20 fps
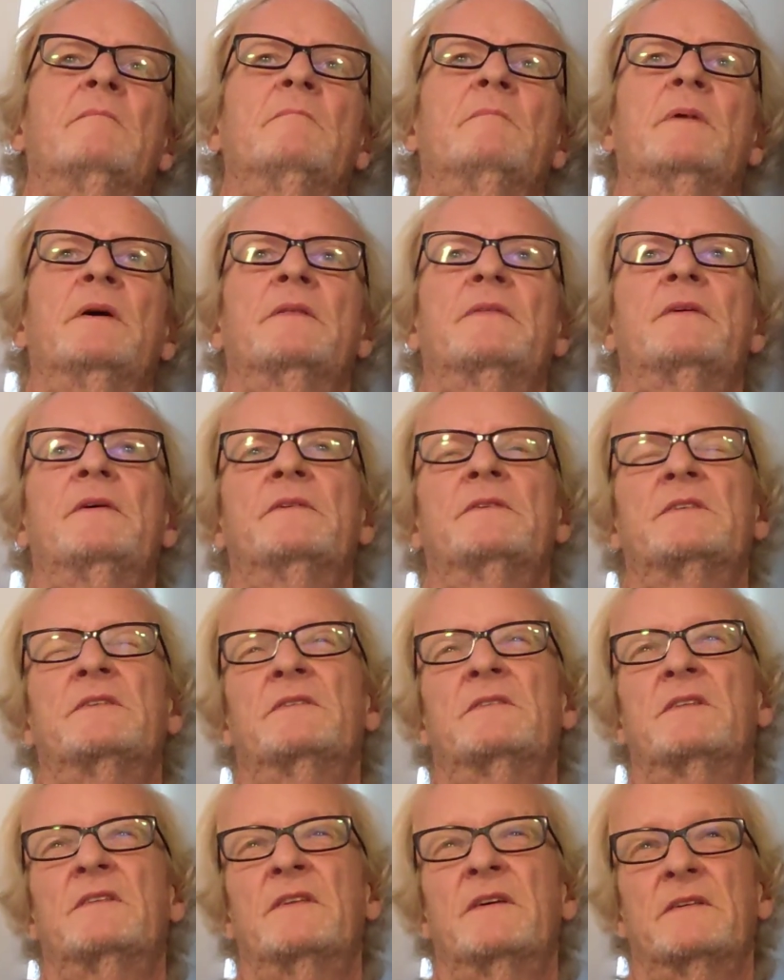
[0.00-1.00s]
but there's
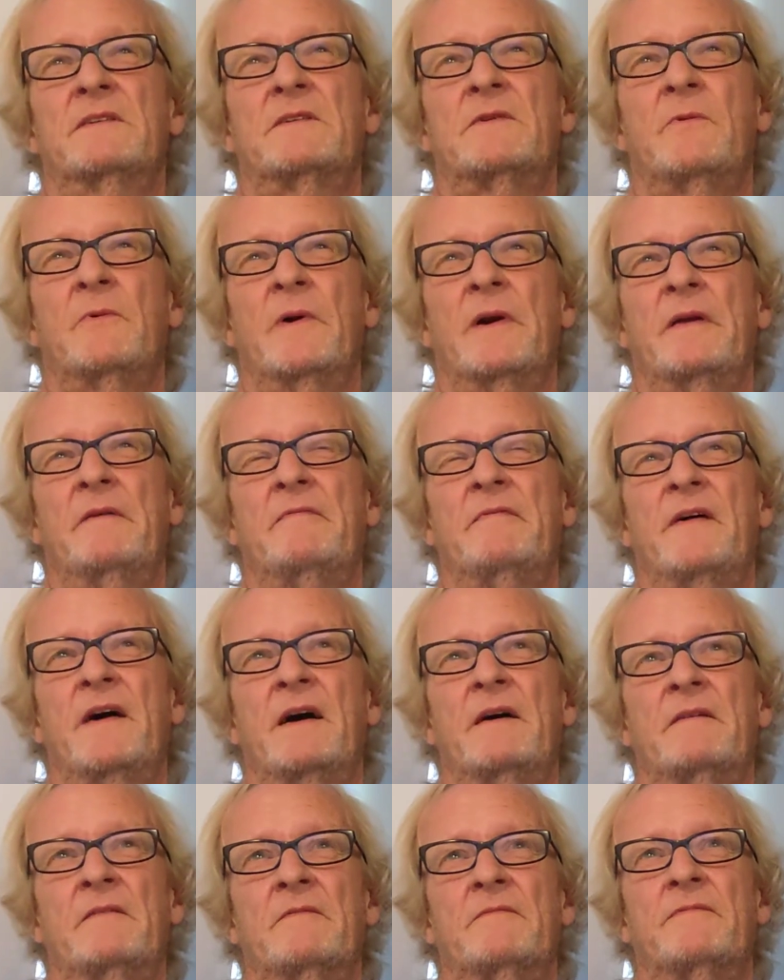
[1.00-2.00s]
the
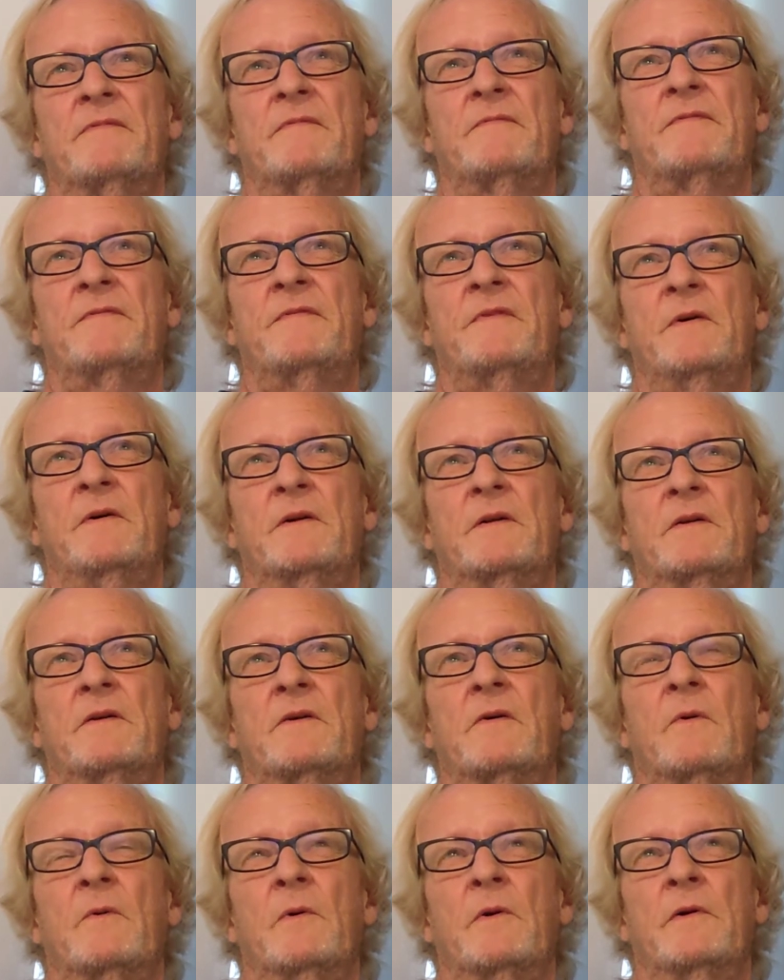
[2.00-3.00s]
25-foot
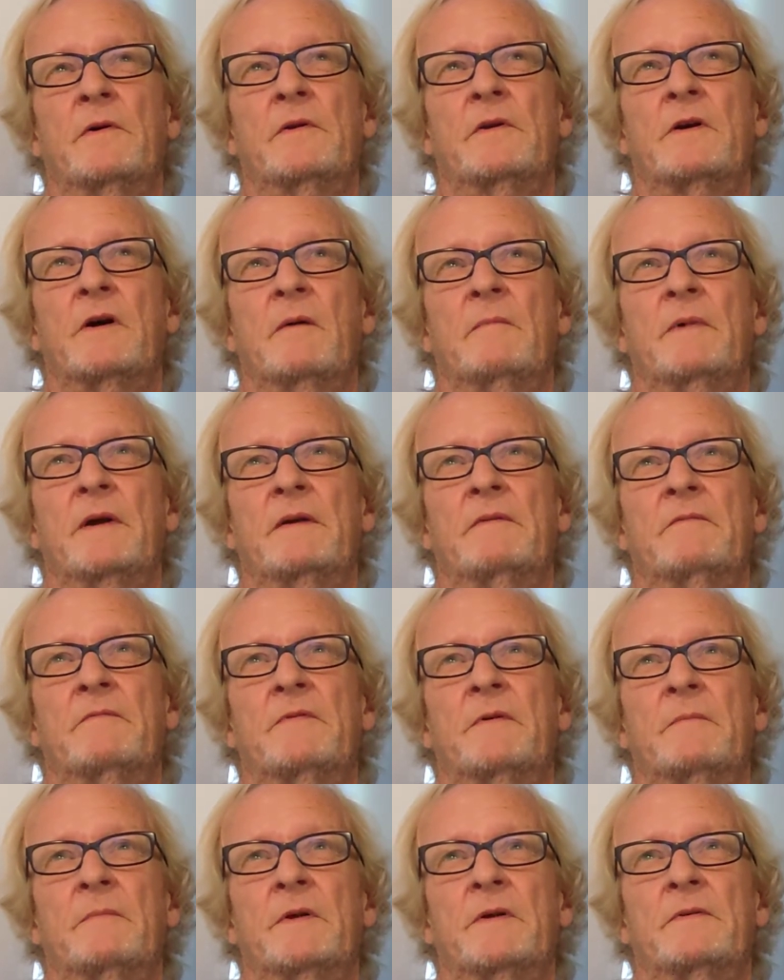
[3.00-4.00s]
cord coming
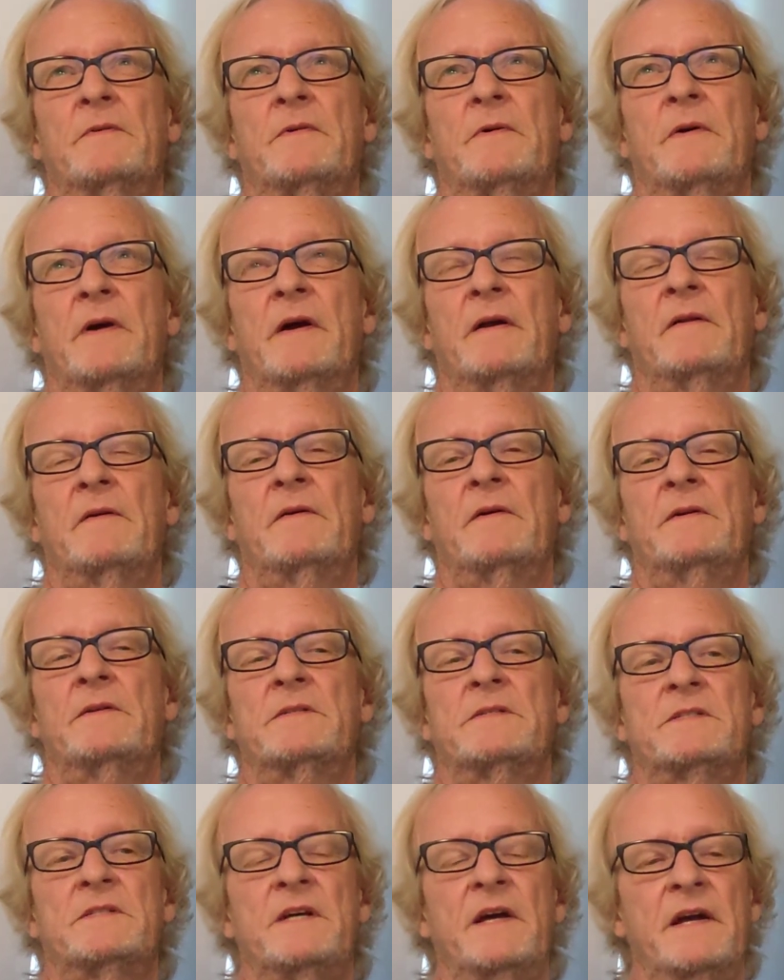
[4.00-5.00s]
from the trailer.
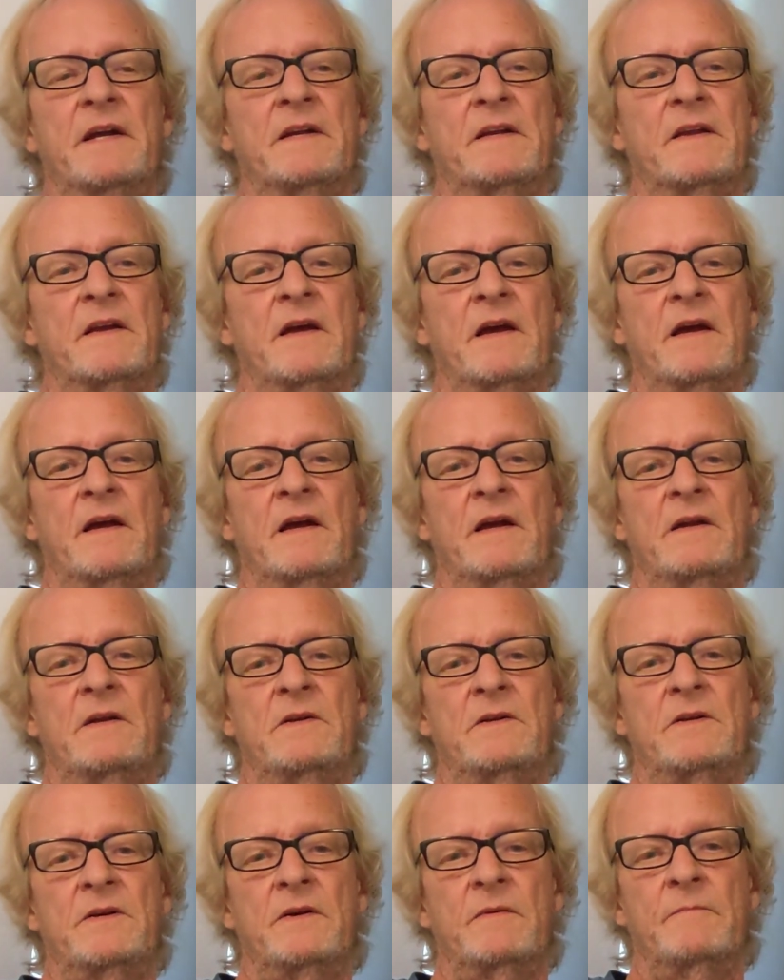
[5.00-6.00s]
It's 10
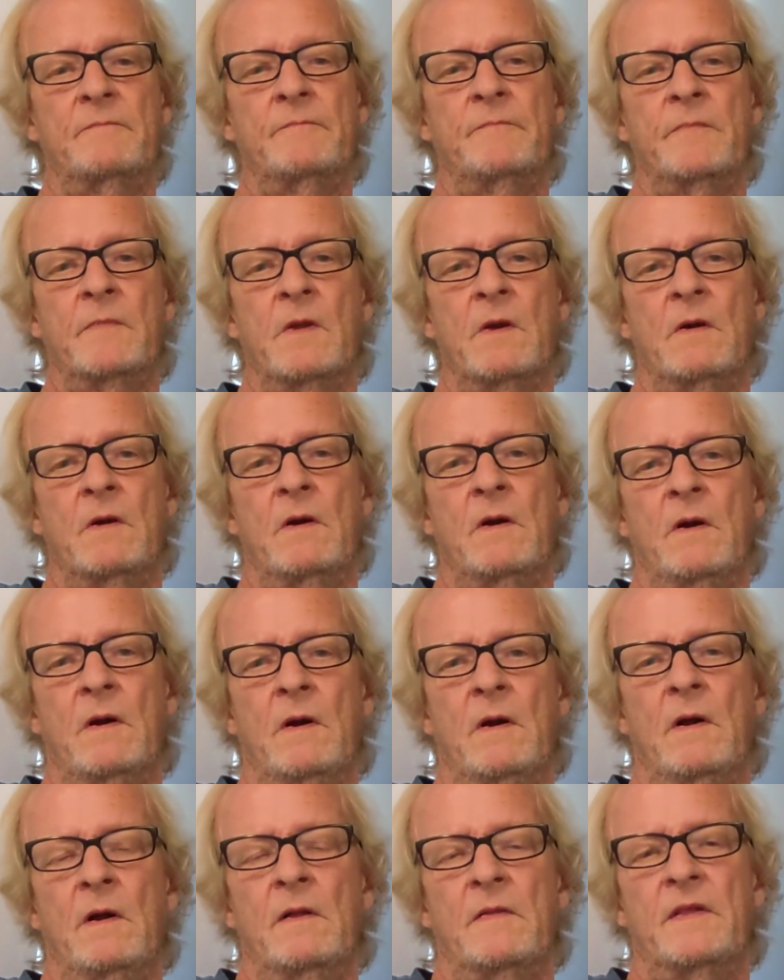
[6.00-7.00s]
gauge.
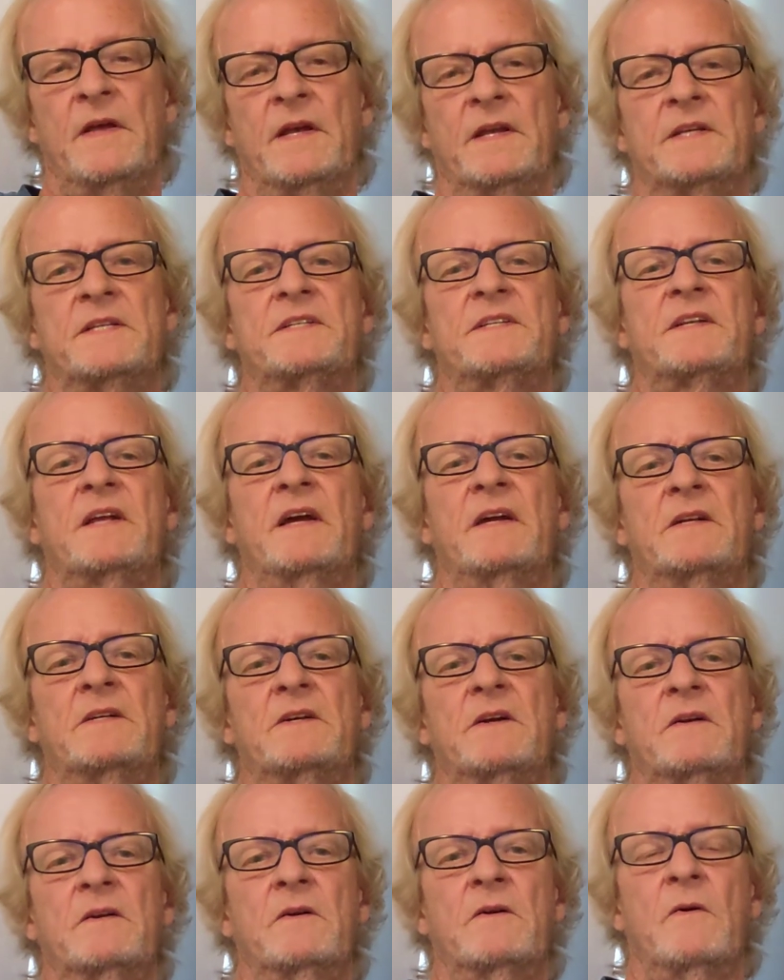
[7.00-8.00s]
The
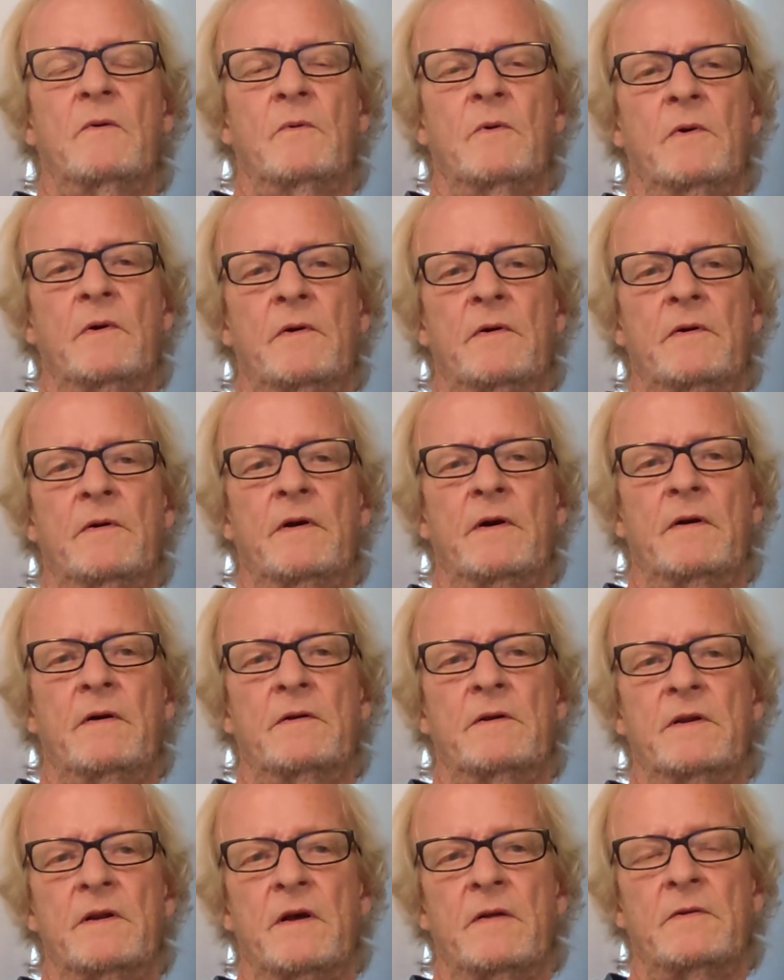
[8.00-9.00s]
extension cord,
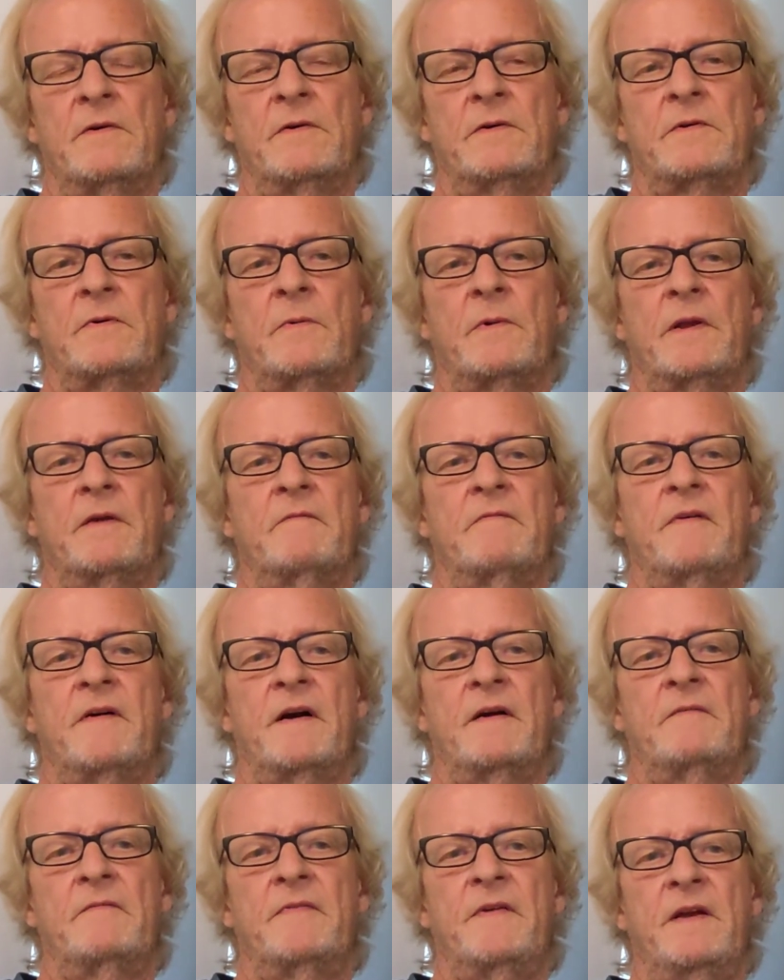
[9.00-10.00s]
another
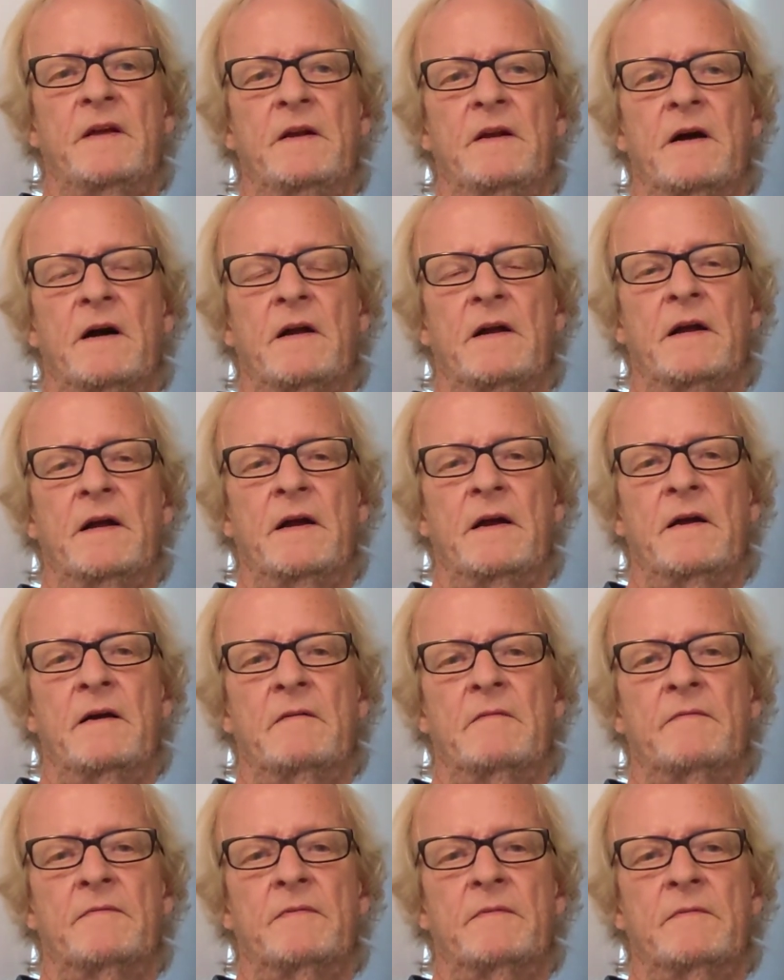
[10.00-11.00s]
25 feet I
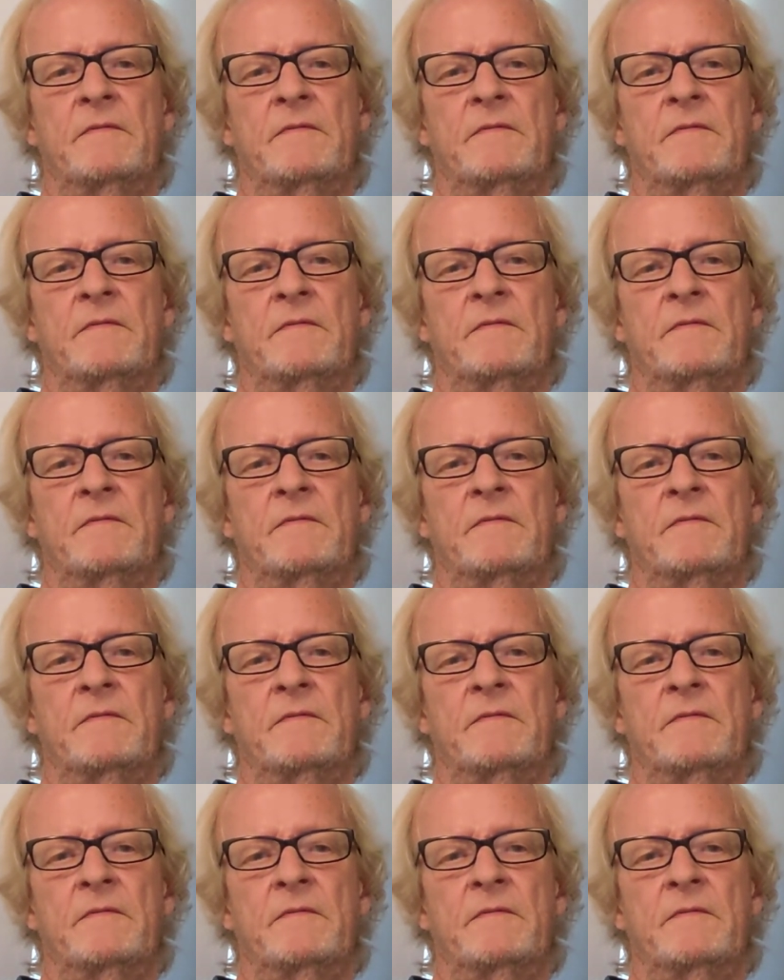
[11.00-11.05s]
have.